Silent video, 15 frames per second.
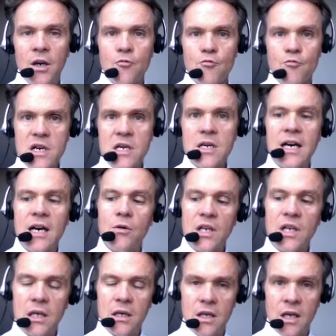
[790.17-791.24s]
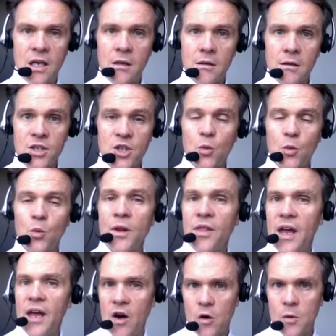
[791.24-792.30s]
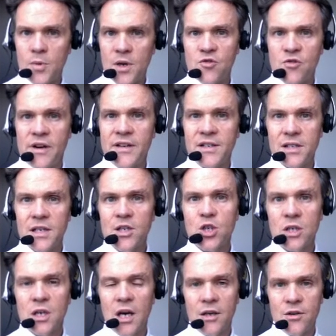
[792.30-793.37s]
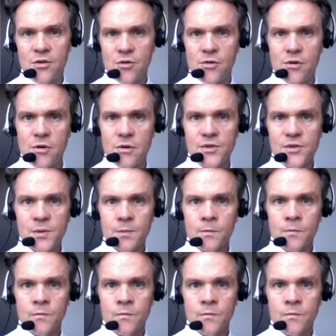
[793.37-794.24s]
written out in English with Arabic translation under those.